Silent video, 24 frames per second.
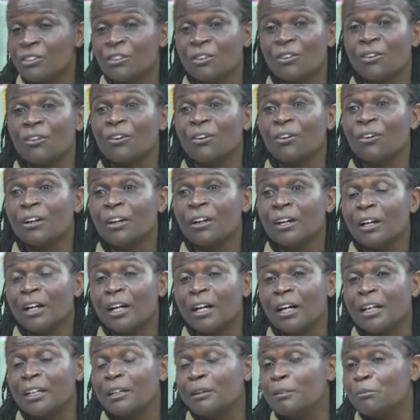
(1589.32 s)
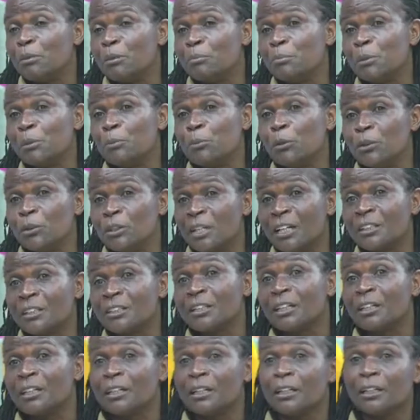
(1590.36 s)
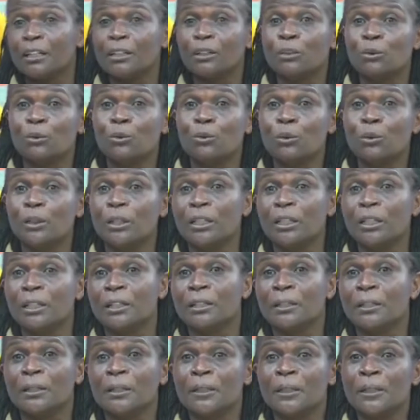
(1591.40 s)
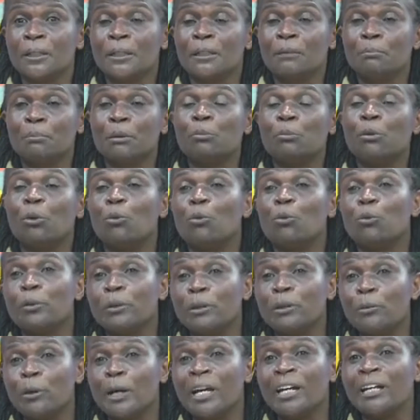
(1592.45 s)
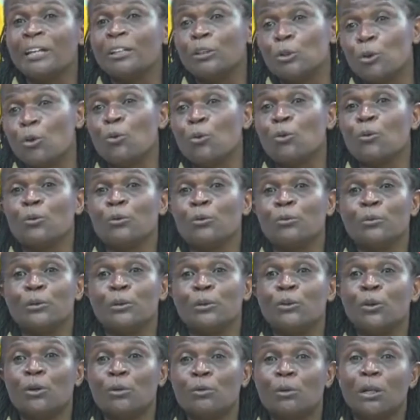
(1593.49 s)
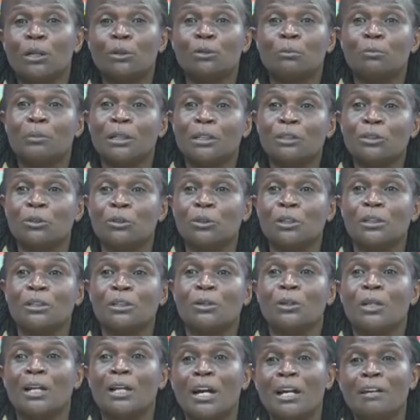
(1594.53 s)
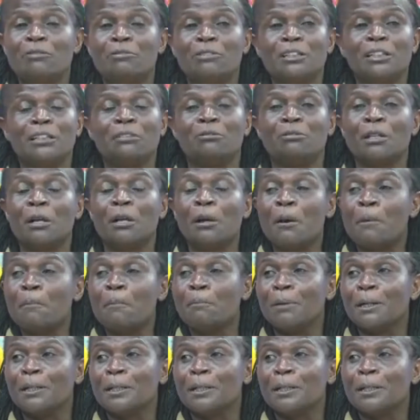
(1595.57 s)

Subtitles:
So, and people just including people who we well know. We don't want to mention it live TV.